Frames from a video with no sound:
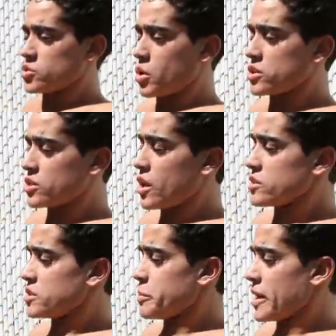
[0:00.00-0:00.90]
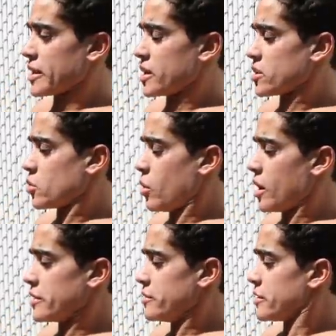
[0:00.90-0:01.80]
to $100 depending on the
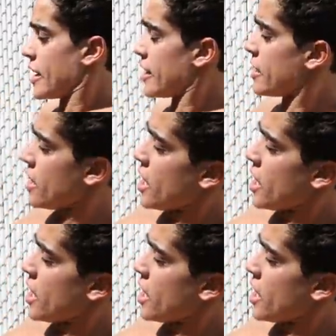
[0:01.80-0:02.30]
quality you get.